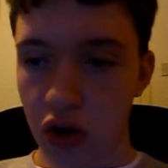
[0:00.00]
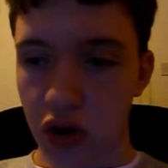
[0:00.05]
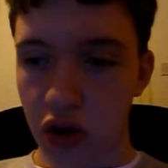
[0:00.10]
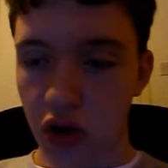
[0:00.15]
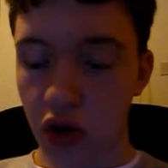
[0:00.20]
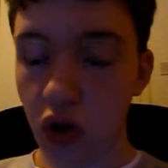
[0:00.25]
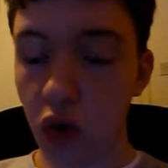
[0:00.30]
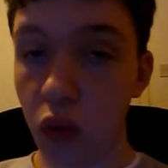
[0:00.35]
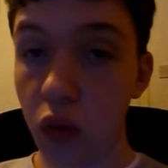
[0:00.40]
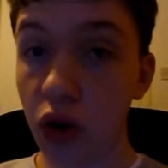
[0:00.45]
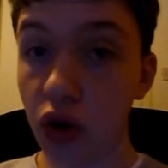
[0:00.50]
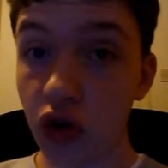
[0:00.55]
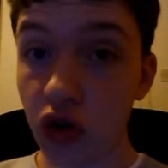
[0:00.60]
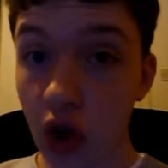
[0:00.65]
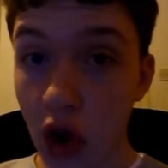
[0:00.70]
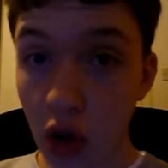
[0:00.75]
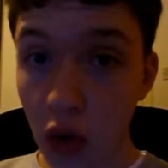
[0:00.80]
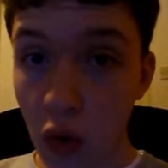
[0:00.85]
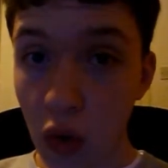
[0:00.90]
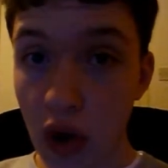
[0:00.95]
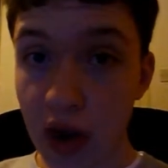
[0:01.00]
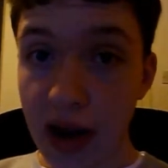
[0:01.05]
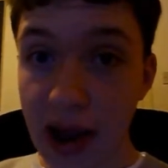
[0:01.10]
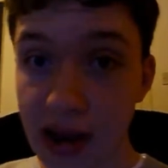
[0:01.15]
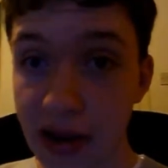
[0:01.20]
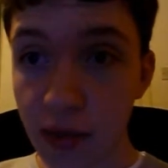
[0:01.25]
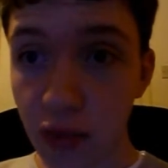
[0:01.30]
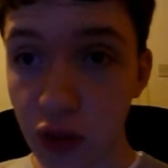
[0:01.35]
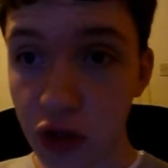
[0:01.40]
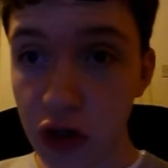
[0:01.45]
who would know what
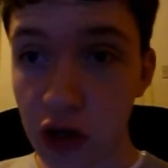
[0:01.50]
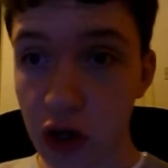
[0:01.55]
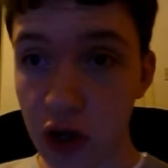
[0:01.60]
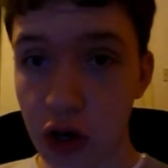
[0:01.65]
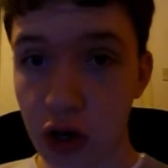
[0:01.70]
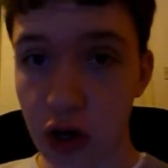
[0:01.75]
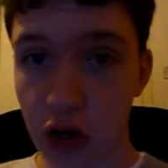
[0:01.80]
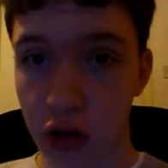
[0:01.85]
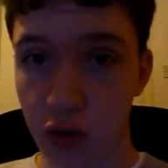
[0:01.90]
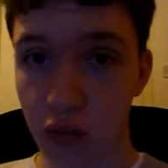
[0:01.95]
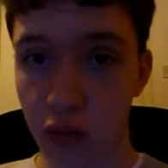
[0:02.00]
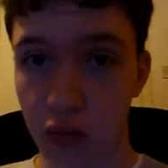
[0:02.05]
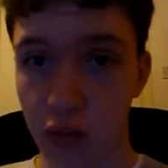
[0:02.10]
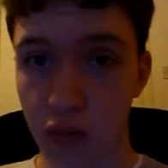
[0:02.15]
Adam was going to do,